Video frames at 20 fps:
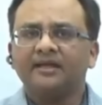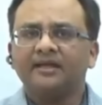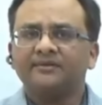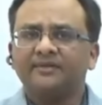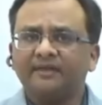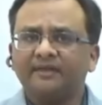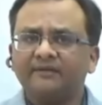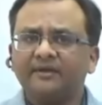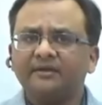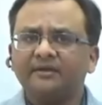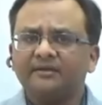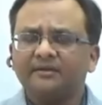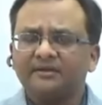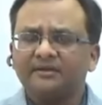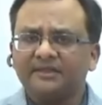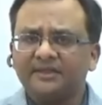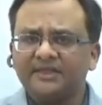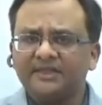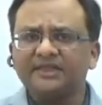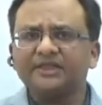And they were
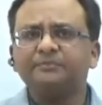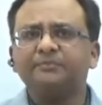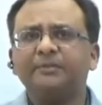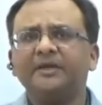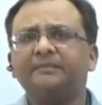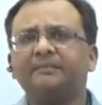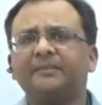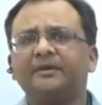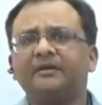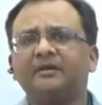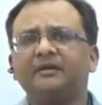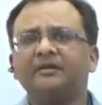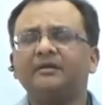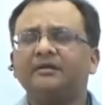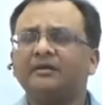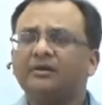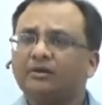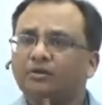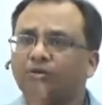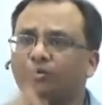these
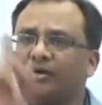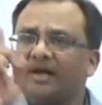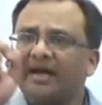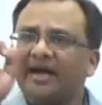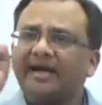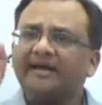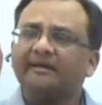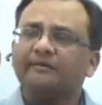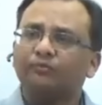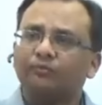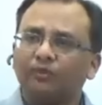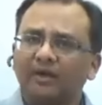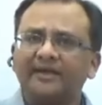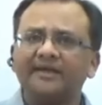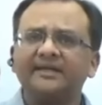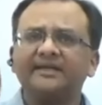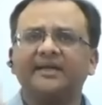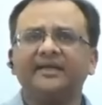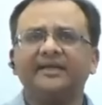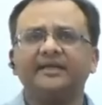people who at
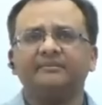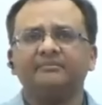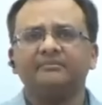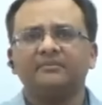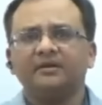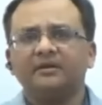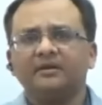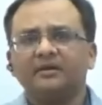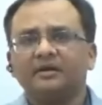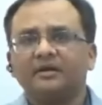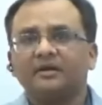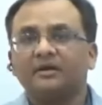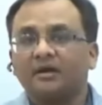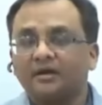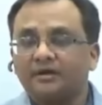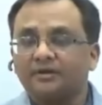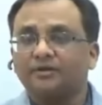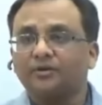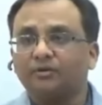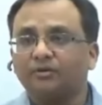one time
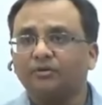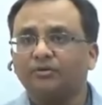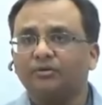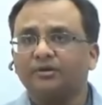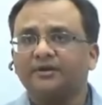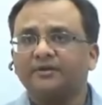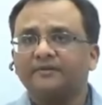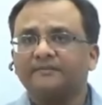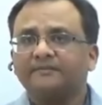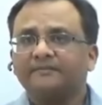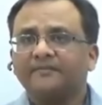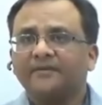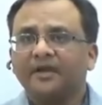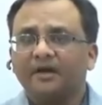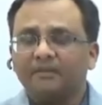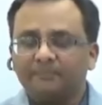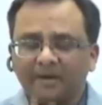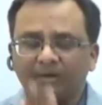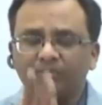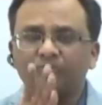controlled
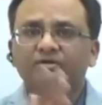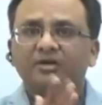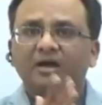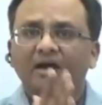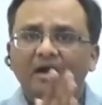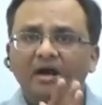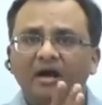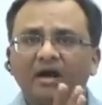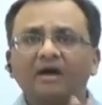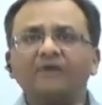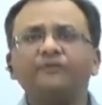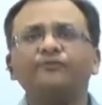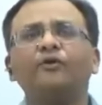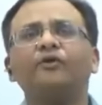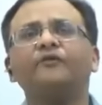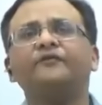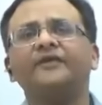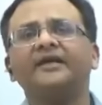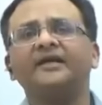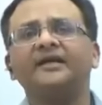about half
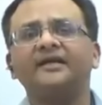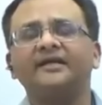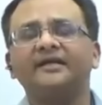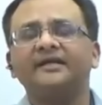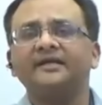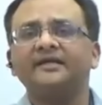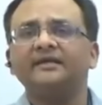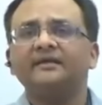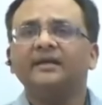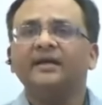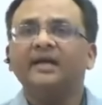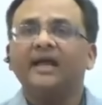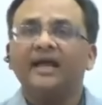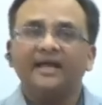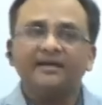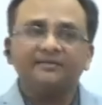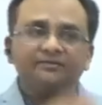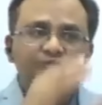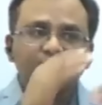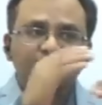of England
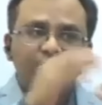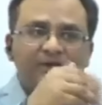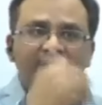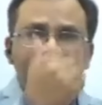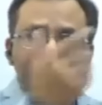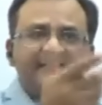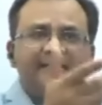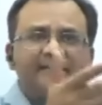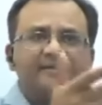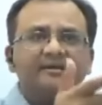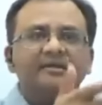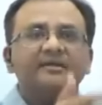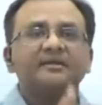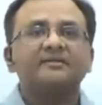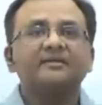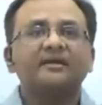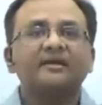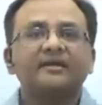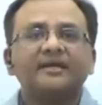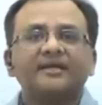and threatened
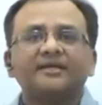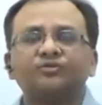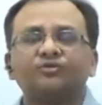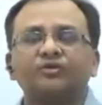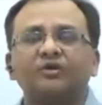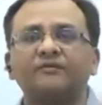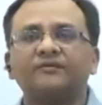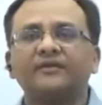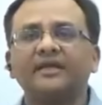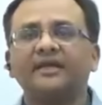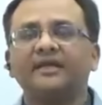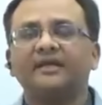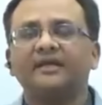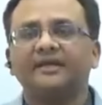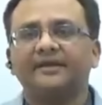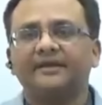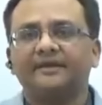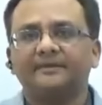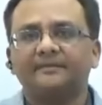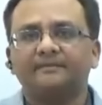the rest of the
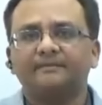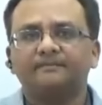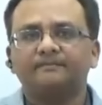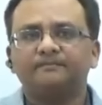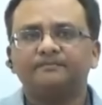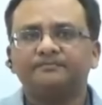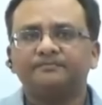England.